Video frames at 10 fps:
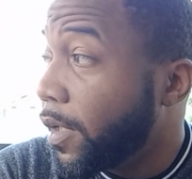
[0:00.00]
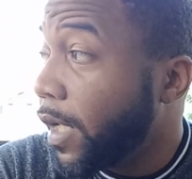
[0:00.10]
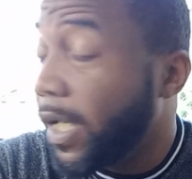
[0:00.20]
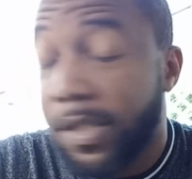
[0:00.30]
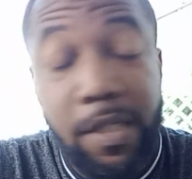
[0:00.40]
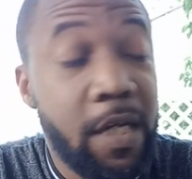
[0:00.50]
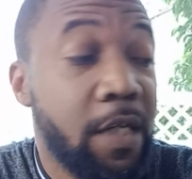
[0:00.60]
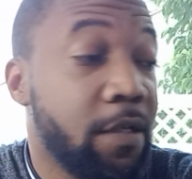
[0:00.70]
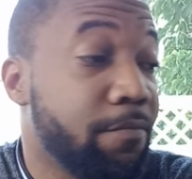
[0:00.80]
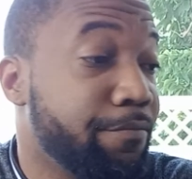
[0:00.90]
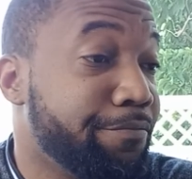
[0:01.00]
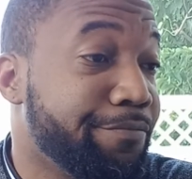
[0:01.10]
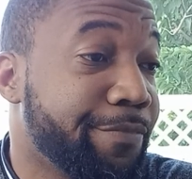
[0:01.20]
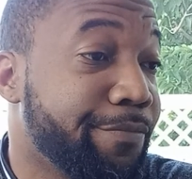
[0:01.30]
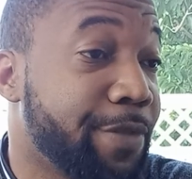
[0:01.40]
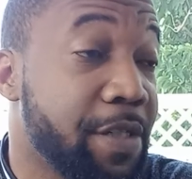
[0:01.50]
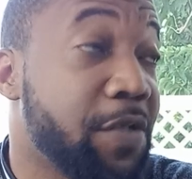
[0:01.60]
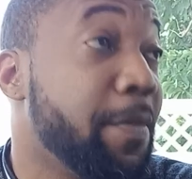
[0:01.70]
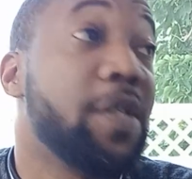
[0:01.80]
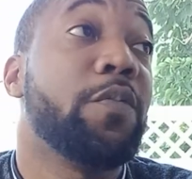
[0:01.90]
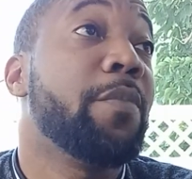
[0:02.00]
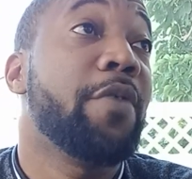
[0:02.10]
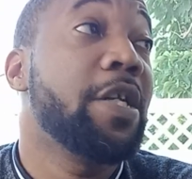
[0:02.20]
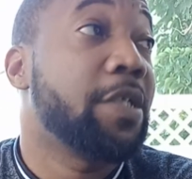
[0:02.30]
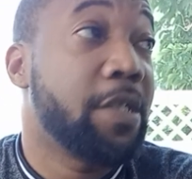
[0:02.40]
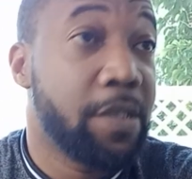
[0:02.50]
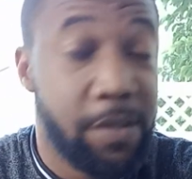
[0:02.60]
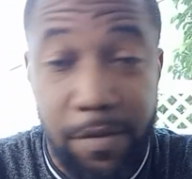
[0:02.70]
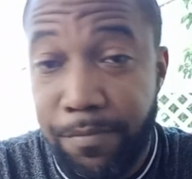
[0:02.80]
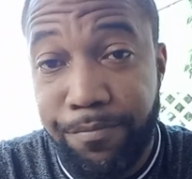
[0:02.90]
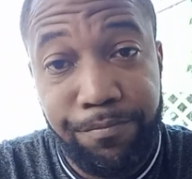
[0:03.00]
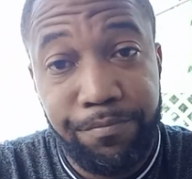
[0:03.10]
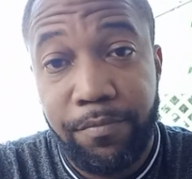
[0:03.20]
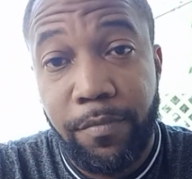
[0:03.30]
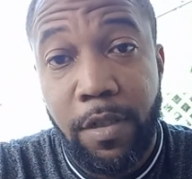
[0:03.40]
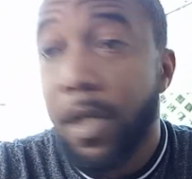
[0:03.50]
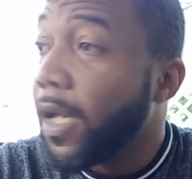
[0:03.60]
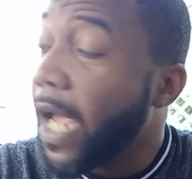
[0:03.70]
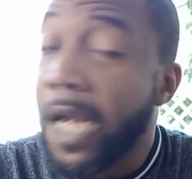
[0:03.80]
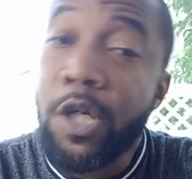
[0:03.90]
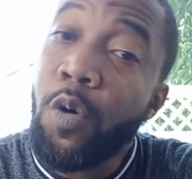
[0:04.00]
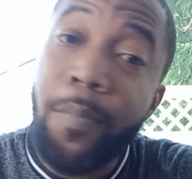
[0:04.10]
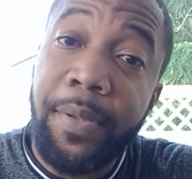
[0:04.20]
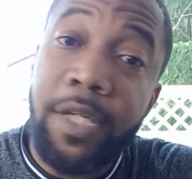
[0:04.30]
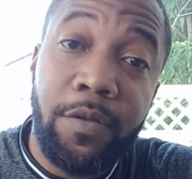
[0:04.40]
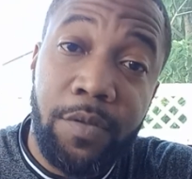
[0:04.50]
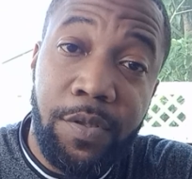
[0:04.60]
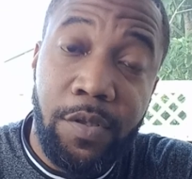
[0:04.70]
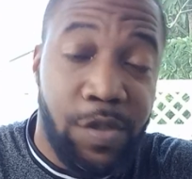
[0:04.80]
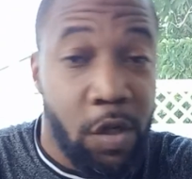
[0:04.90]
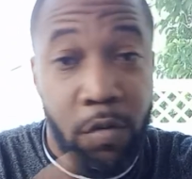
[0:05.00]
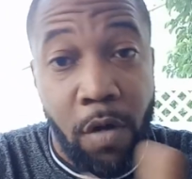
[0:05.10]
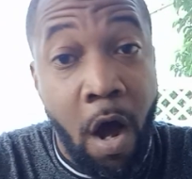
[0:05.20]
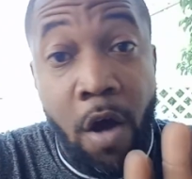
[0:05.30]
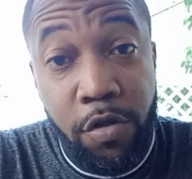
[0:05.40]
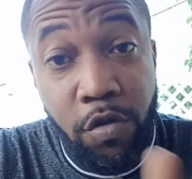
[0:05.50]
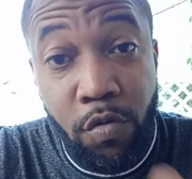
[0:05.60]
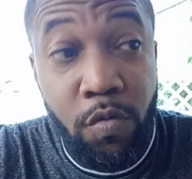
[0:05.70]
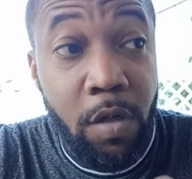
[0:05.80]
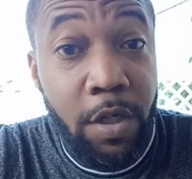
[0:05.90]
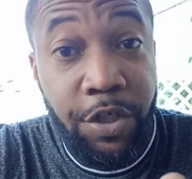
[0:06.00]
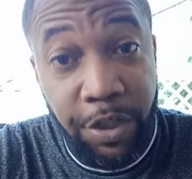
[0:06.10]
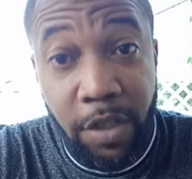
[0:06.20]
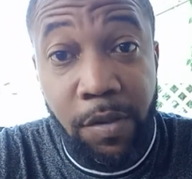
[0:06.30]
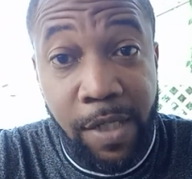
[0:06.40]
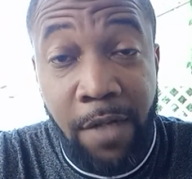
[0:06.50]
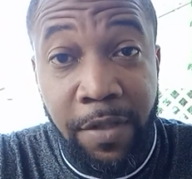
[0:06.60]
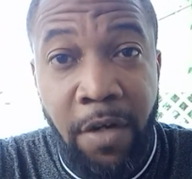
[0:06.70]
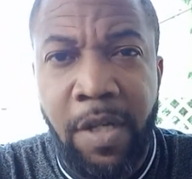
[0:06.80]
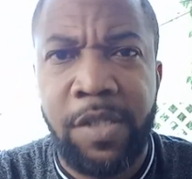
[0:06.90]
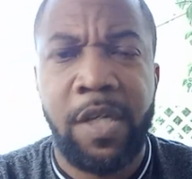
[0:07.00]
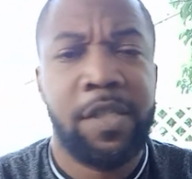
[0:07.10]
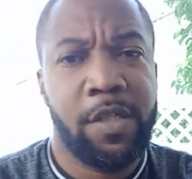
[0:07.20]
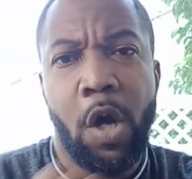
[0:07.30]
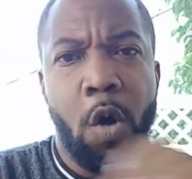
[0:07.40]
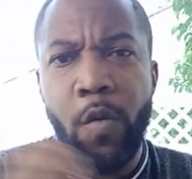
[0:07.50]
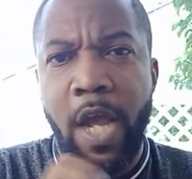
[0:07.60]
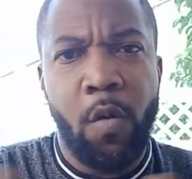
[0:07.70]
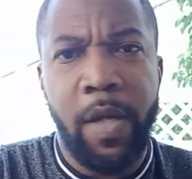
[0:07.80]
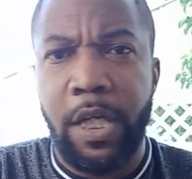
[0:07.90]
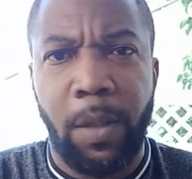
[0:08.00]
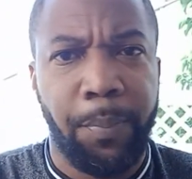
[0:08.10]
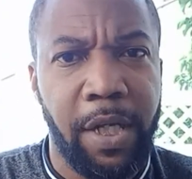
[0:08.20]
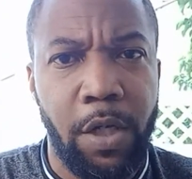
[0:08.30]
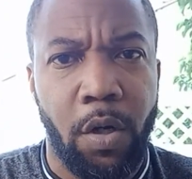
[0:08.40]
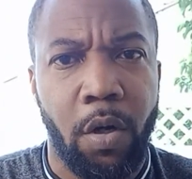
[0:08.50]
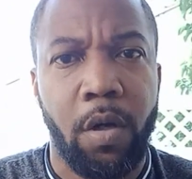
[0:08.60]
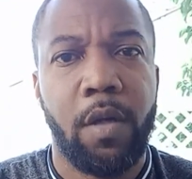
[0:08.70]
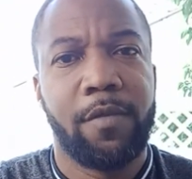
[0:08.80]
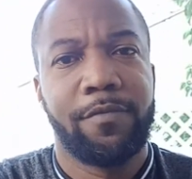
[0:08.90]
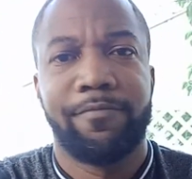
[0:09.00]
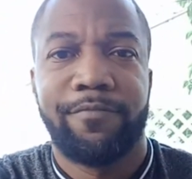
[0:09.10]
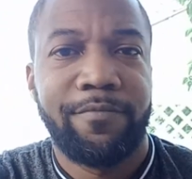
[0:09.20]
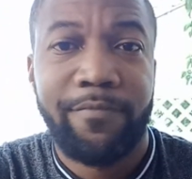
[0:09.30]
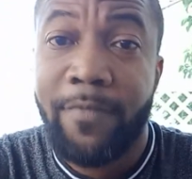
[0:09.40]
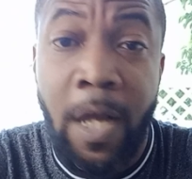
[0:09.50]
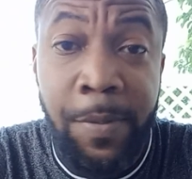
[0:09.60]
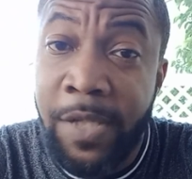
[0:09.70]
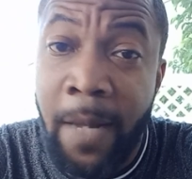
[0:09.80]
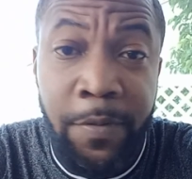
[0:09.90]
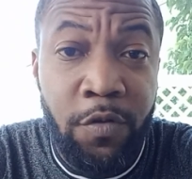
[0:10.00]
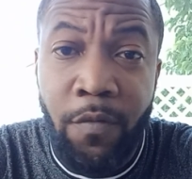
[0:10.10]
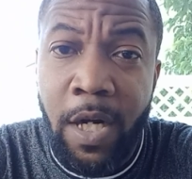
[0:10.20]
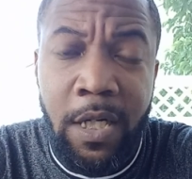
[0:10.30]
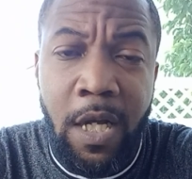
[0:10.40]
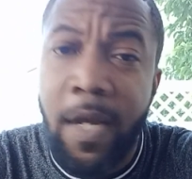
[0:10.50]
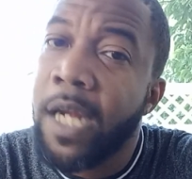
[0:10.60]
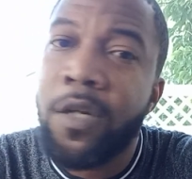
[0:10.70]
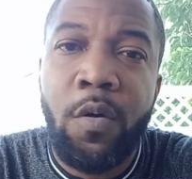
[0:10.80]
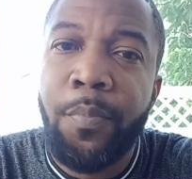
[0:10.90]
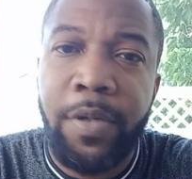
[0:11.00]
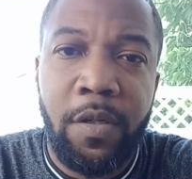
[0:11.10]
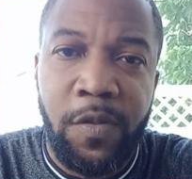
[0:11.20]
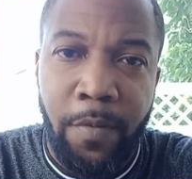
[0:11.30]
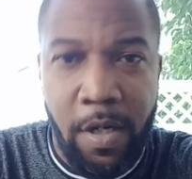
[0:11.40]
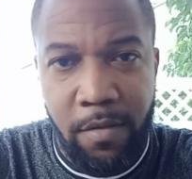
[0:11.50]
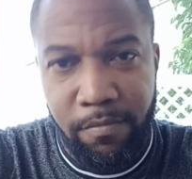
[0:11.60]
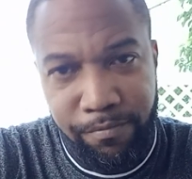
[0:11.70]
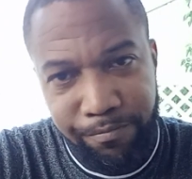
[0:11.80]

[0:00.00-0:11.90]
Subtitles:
and say, dismiss with prejudice, ain't no appeals. So all you shills out there that says, oh yeah, we could appeal, I'm stopping you right now. Ain't no appeals, bruh.